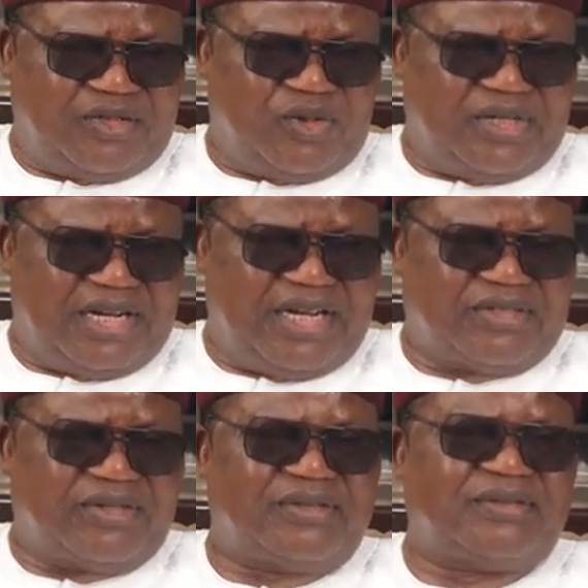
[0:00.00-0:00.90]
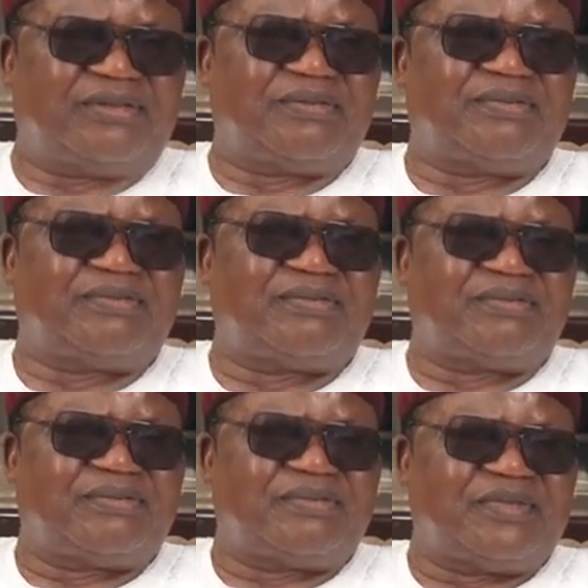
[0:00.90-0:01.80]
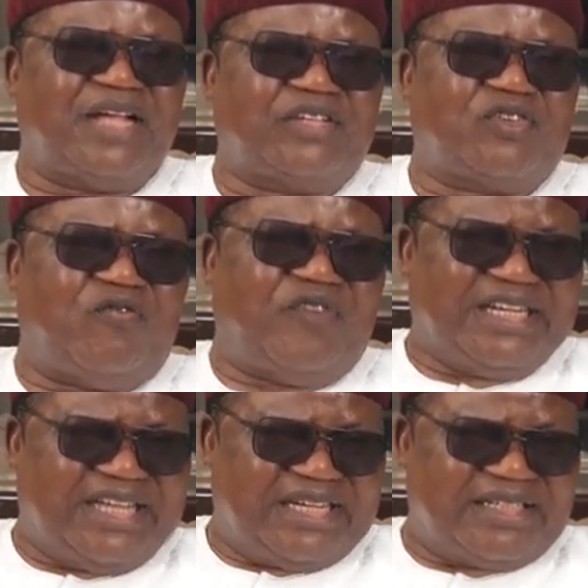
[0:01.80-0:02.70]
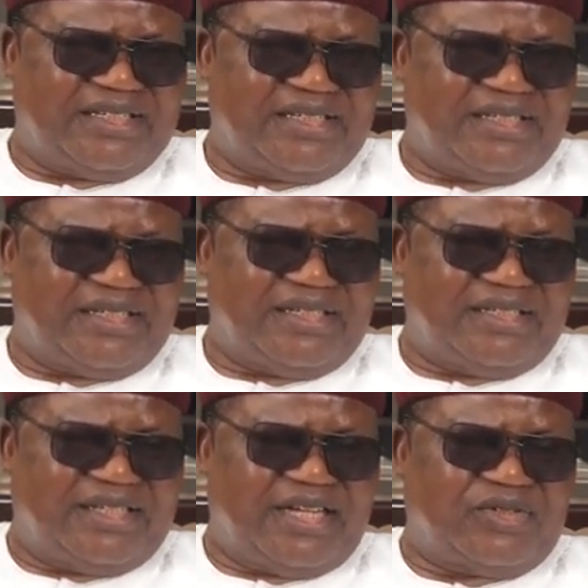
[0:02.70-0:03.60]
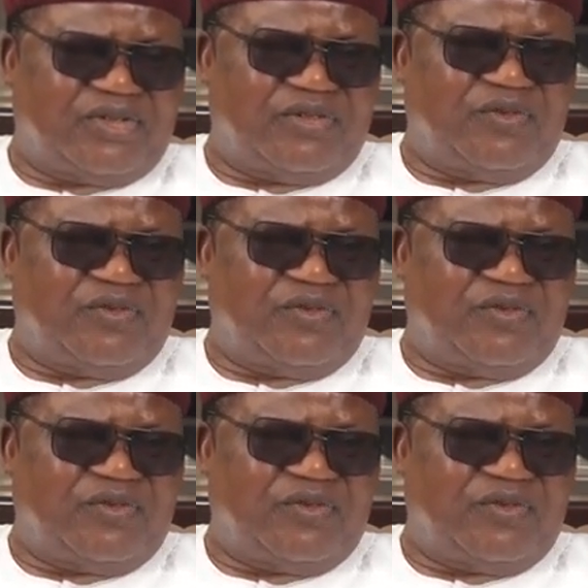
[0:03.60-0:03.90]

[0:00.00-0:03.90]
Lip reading: cancelled the election and subverted, changed